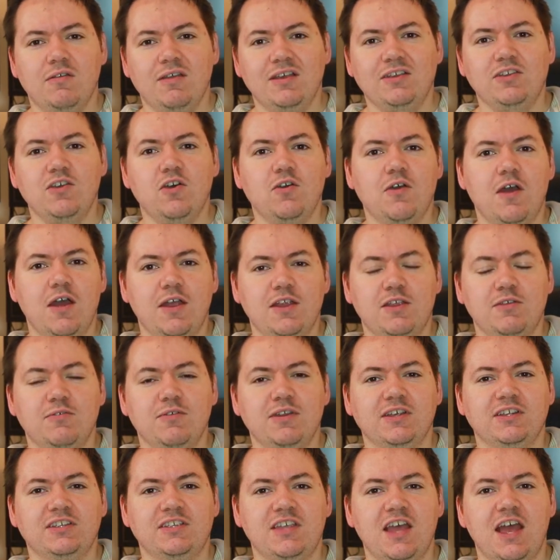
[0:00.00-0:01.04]
it's alright to
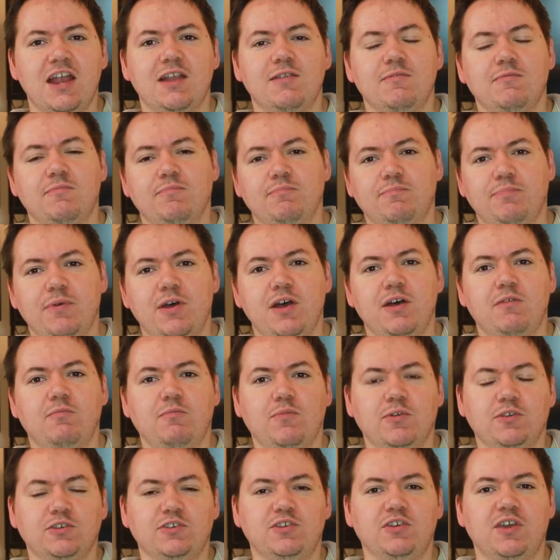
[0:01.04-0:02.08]
an extent,
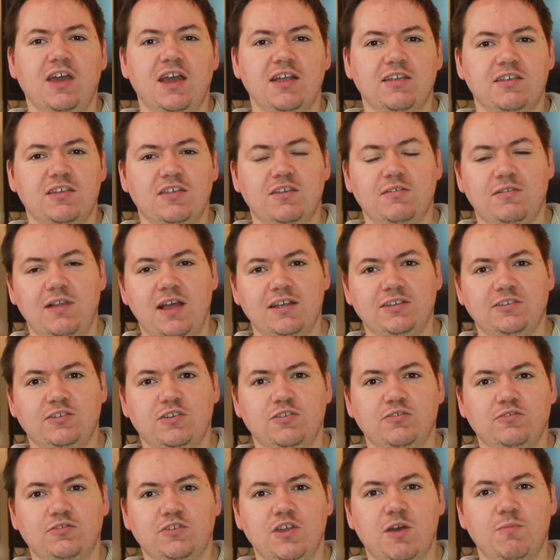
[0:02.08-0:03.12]
but once you get to the last
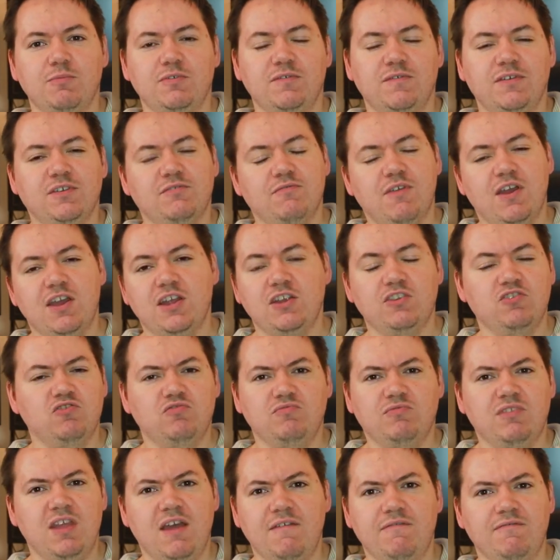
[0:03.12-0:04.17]
2 stops of its
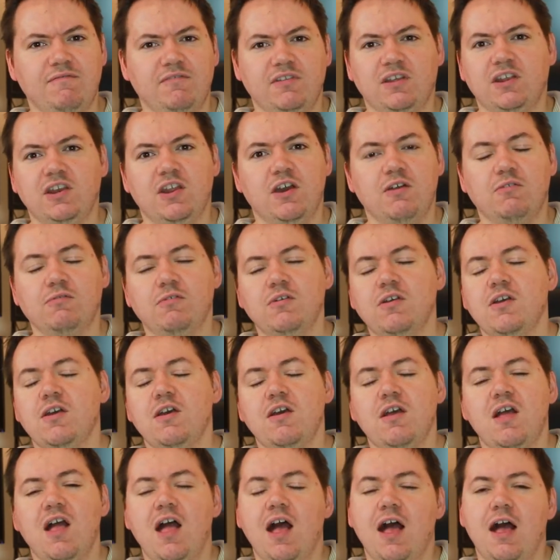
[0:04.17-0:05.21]
range, definitely no.
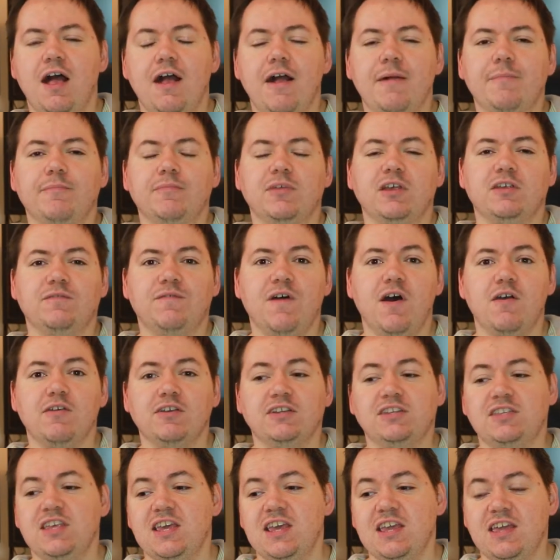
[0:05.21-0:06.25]
As far
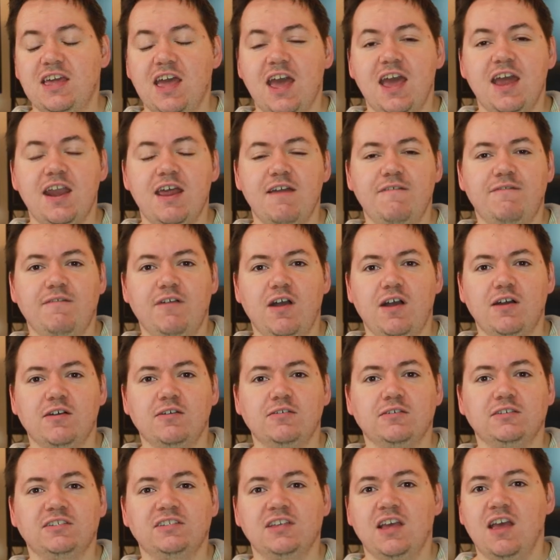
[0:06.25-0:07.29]
as the KNF
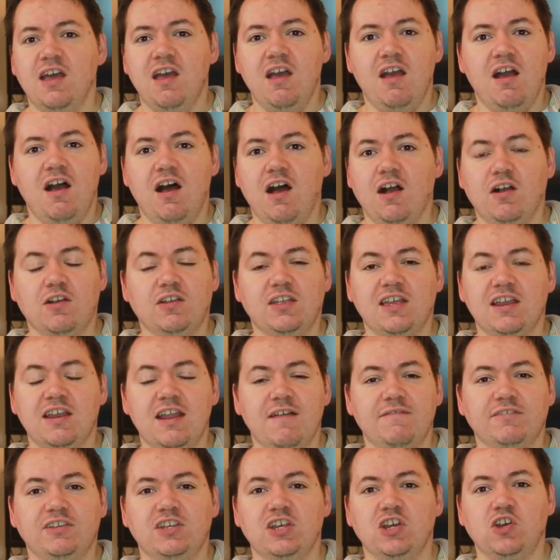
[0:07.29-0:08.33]
goes,
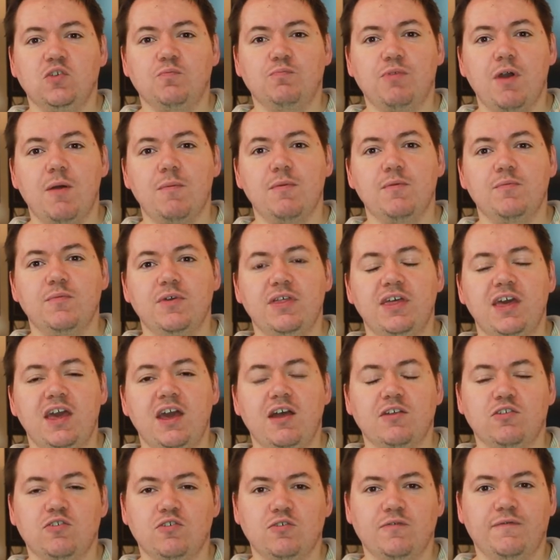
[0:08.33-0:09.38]
didn't have a single problem with
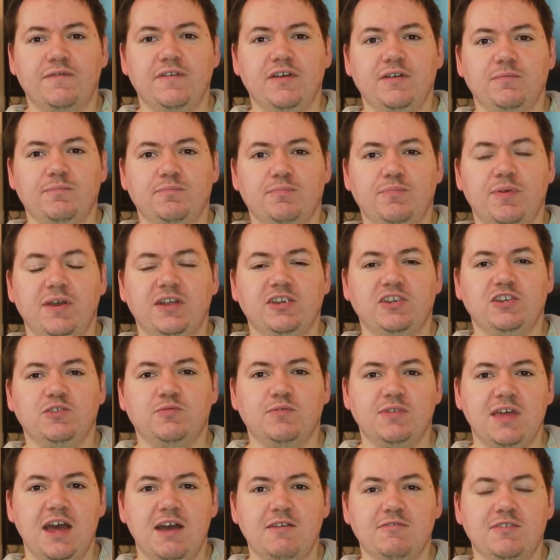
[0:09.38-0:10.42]
it. I took
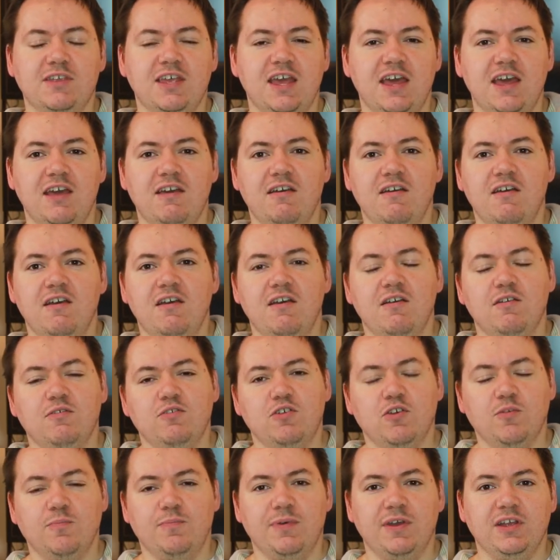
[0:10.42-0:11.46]
pictures without it,
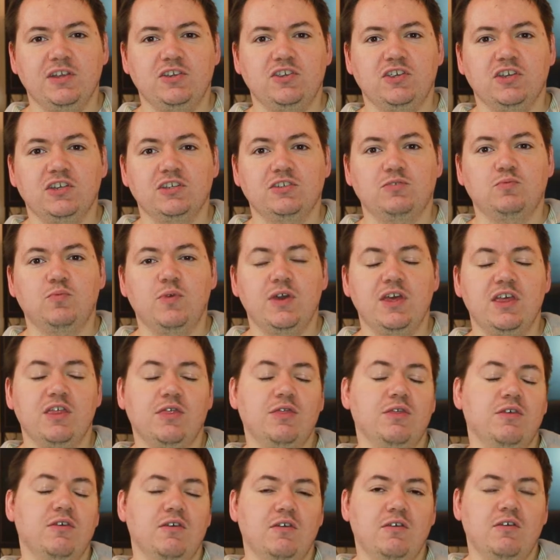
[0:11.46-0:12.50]
took pictures
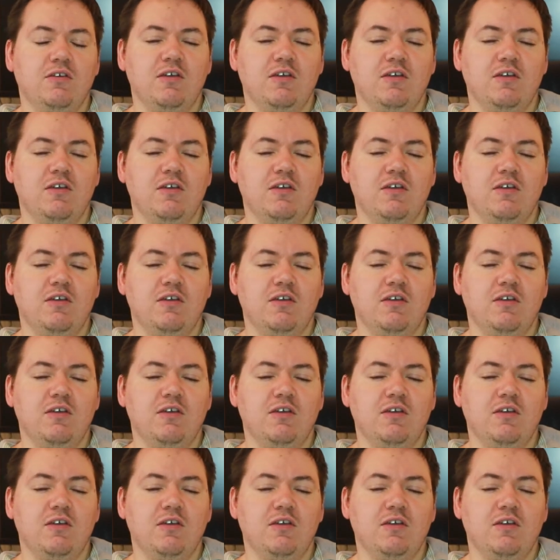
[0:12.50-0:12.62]
with